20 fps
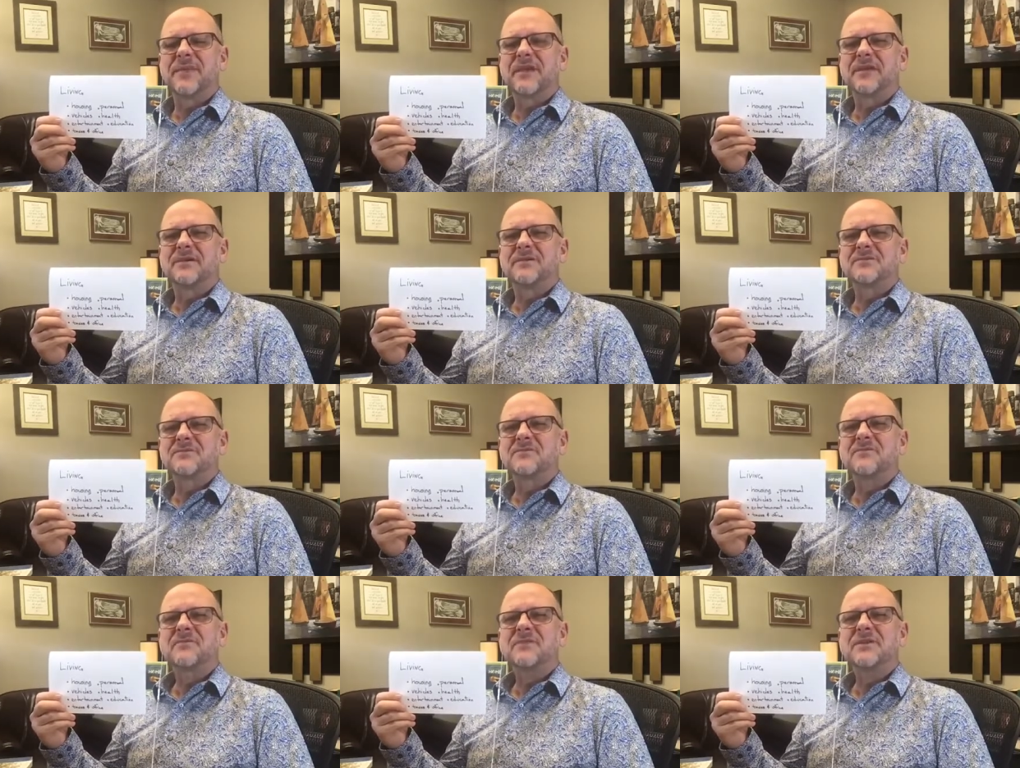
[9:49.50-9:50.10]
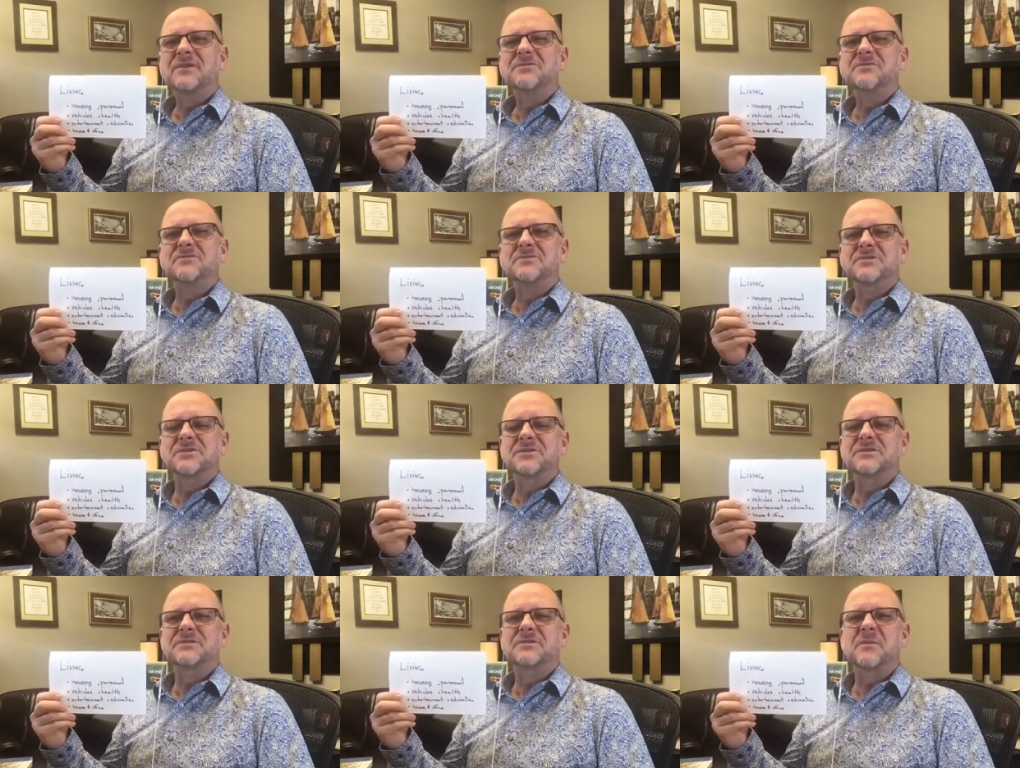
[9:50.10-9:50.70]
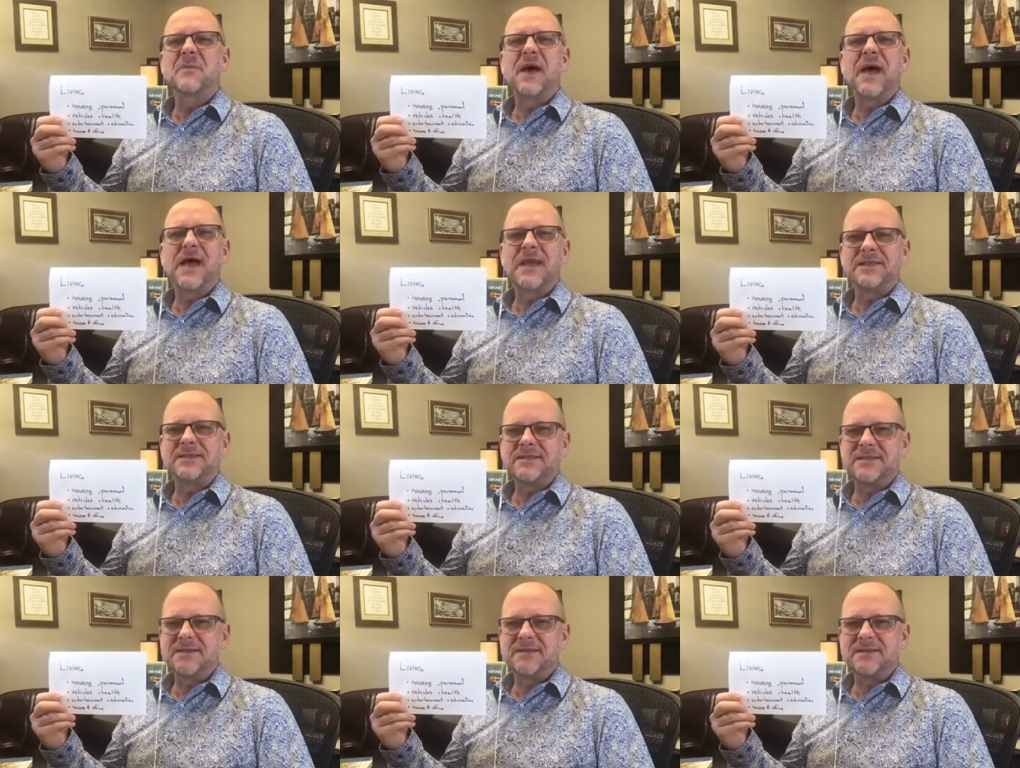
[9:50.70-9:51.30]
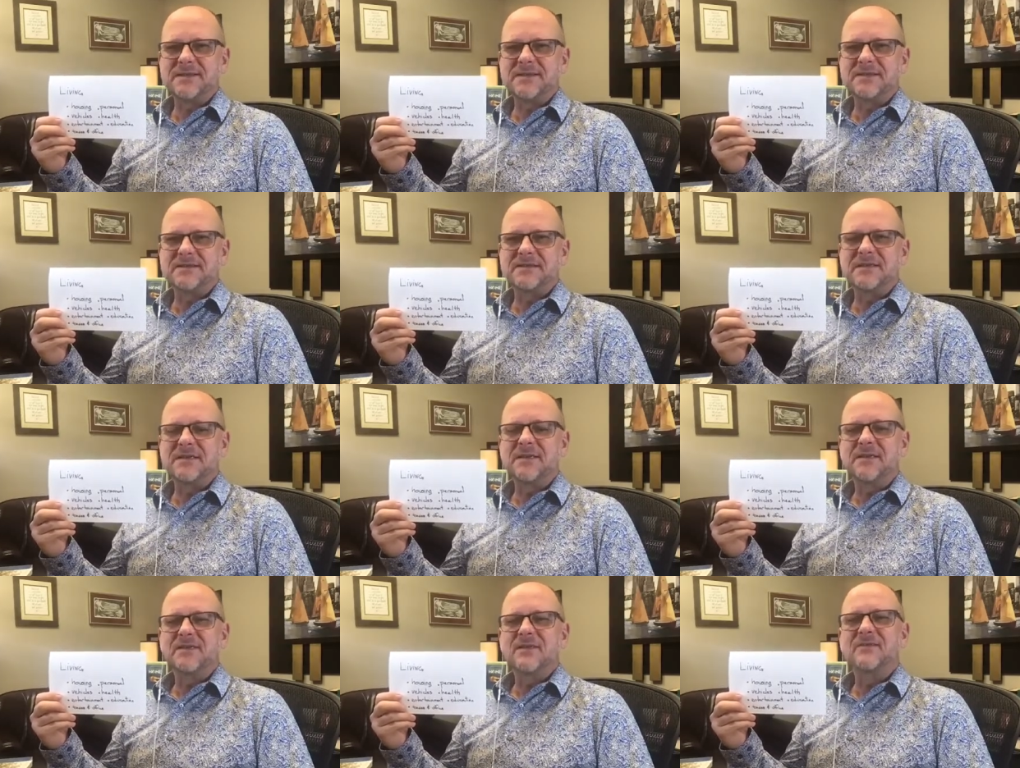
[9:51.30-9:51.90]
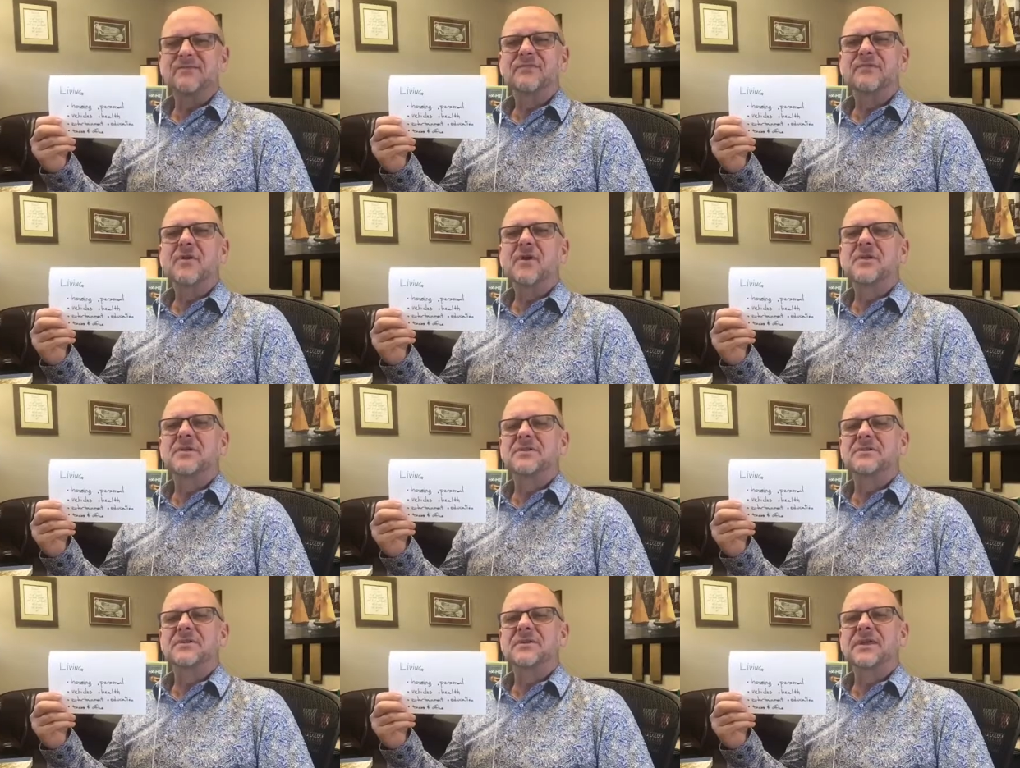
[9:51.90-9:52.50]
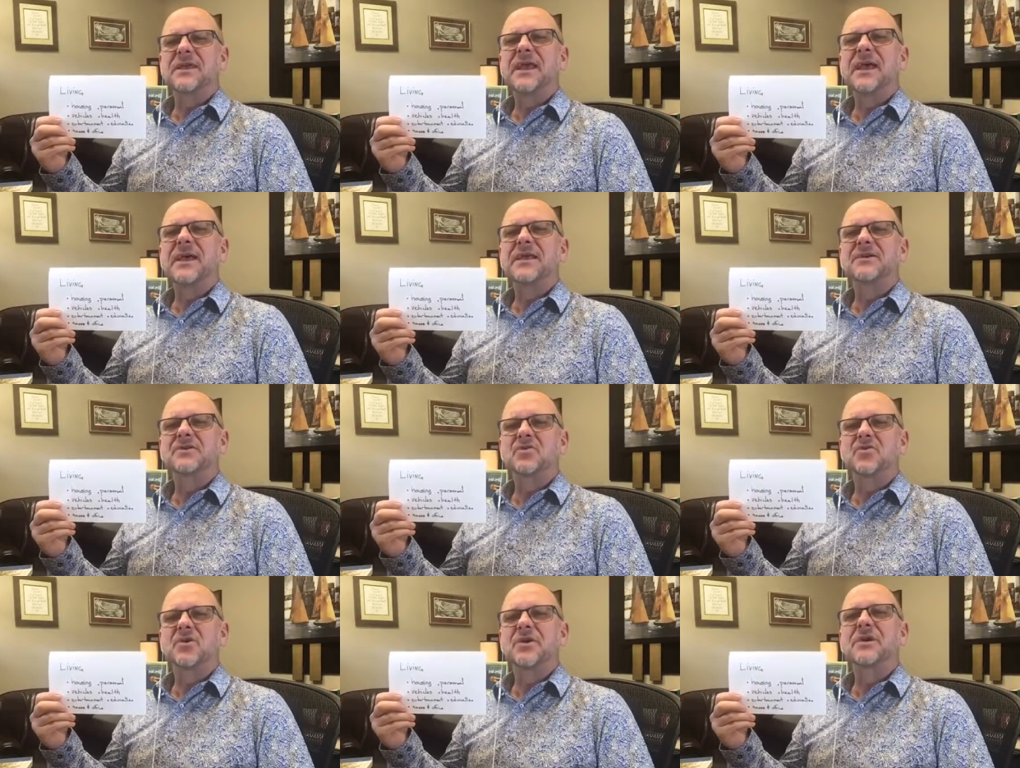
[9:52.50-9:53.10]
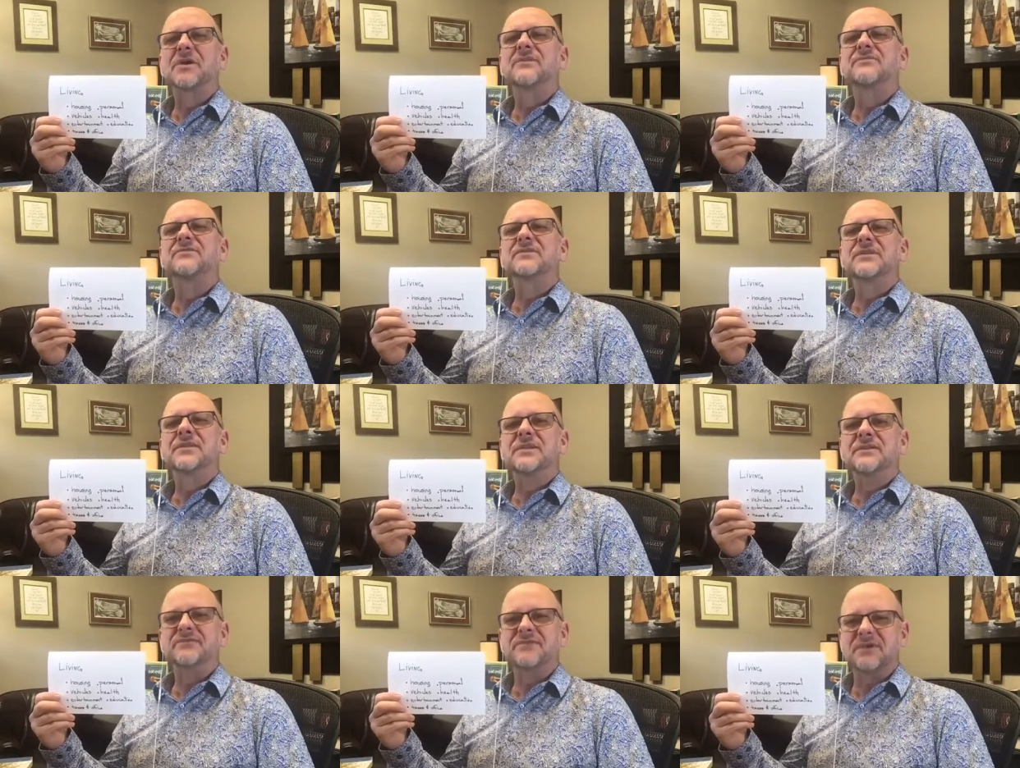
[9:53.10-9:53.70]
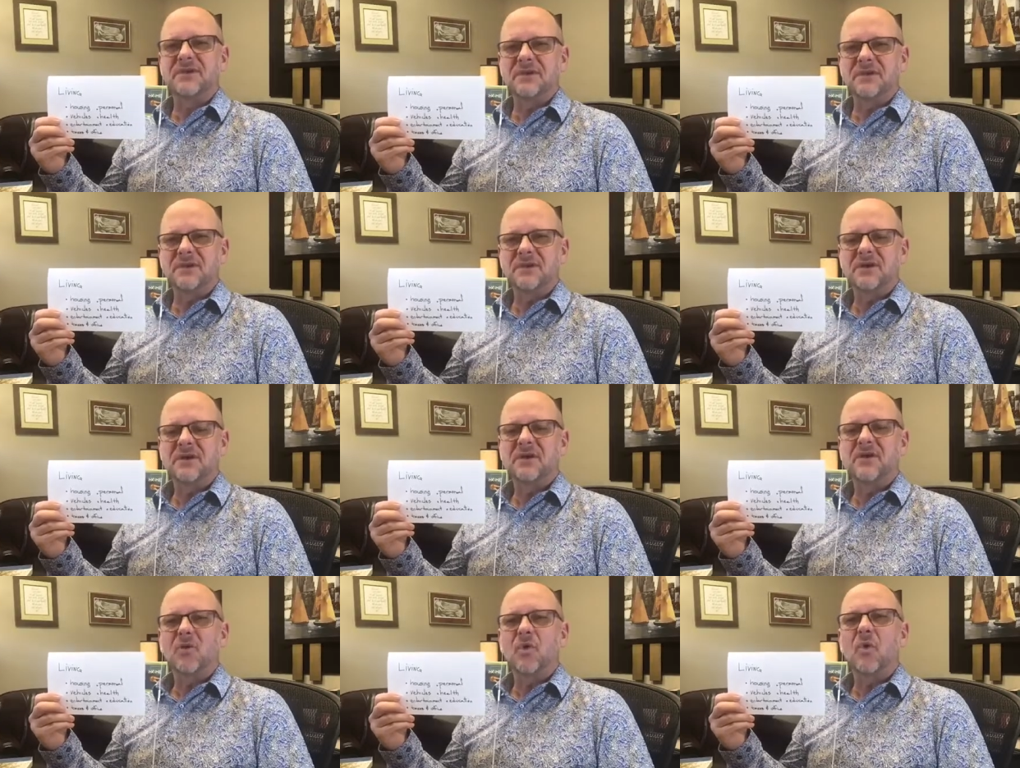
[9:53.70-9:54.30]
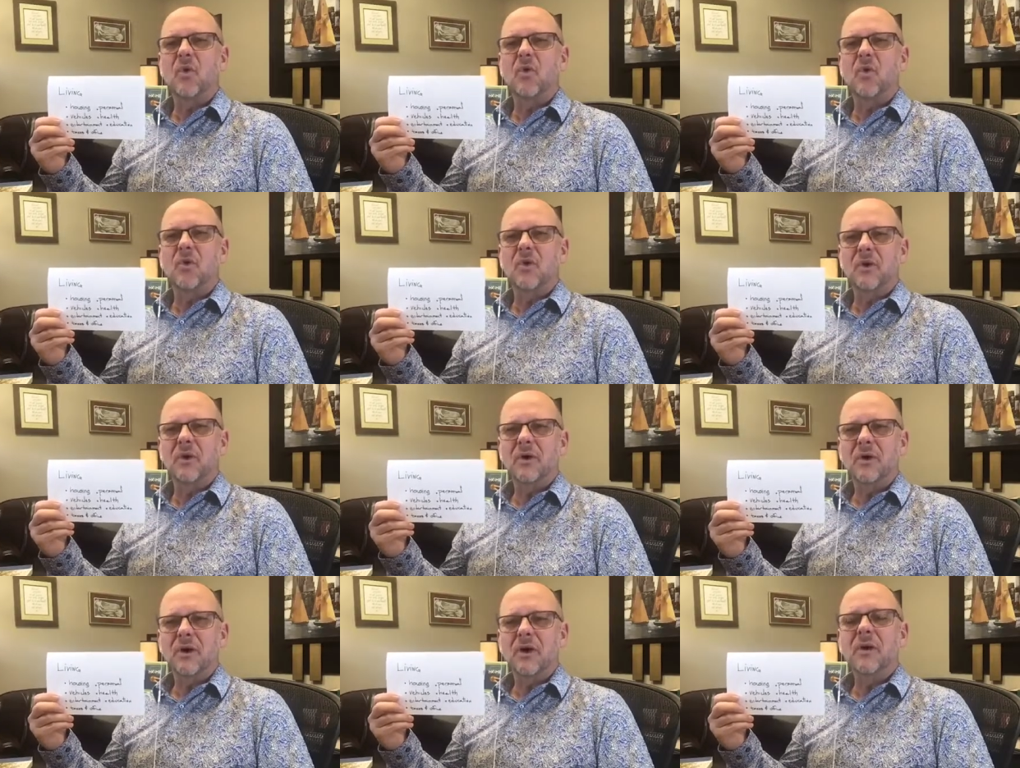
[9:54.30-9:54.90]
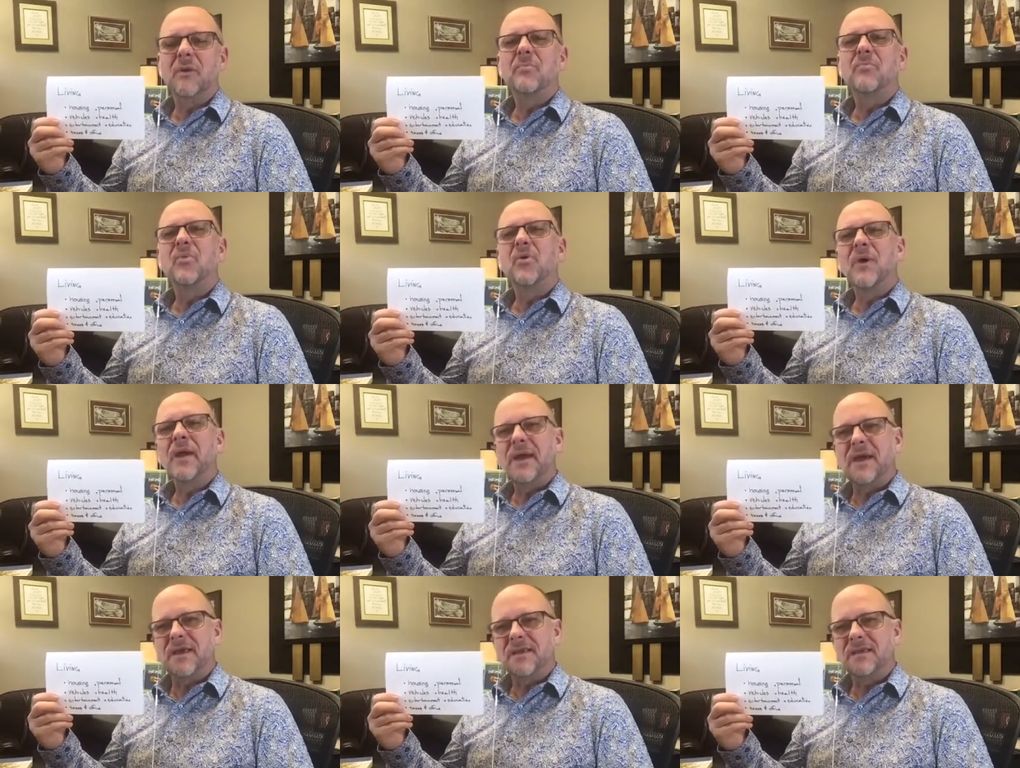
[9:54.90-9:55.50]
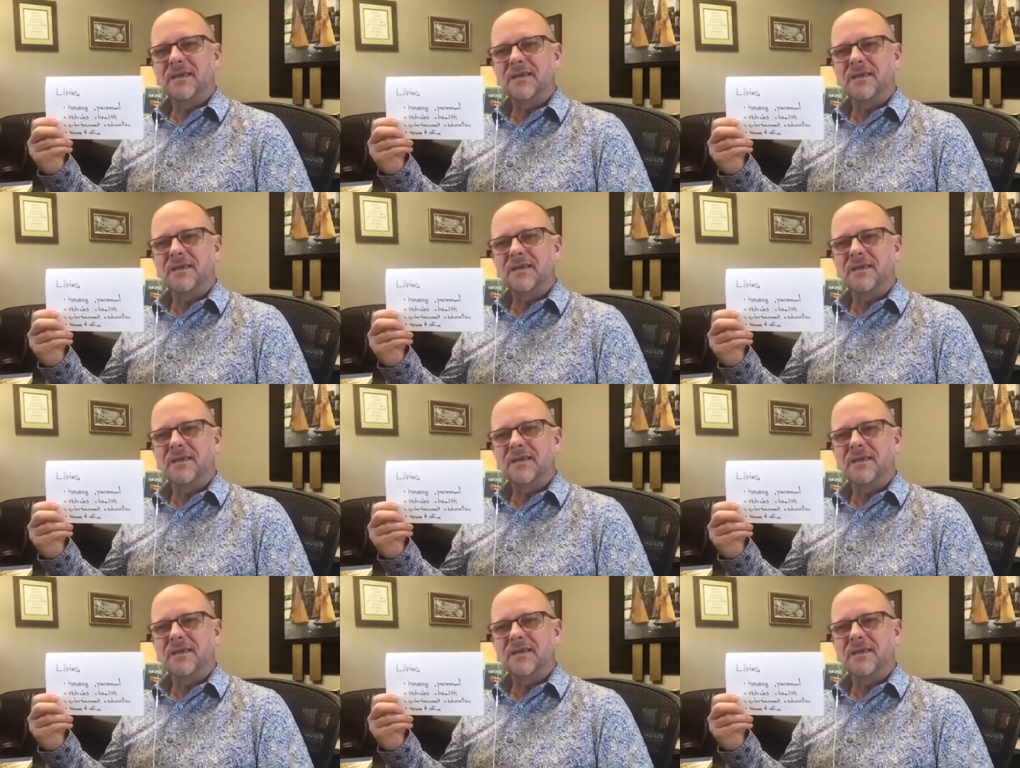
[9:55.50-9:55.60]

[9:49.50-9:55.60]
So these are just some ideas that fall under the category of living or bread.